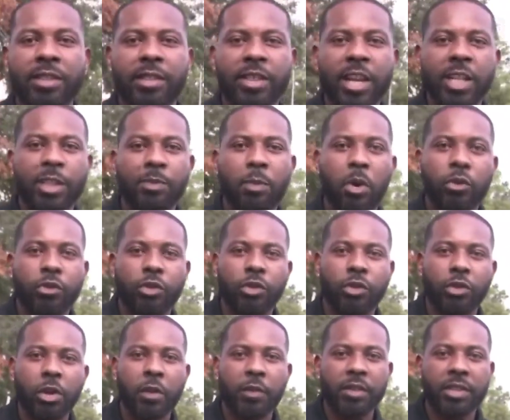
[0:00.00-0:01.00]
States Postal
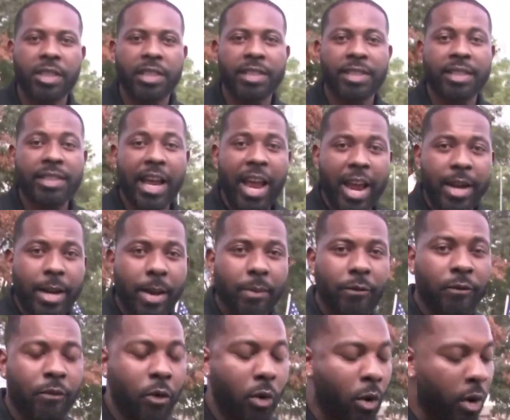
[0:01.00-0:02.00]
Service can sign up
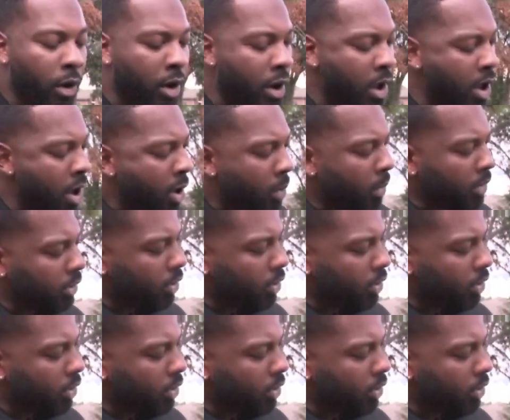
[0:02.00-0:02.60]
for what's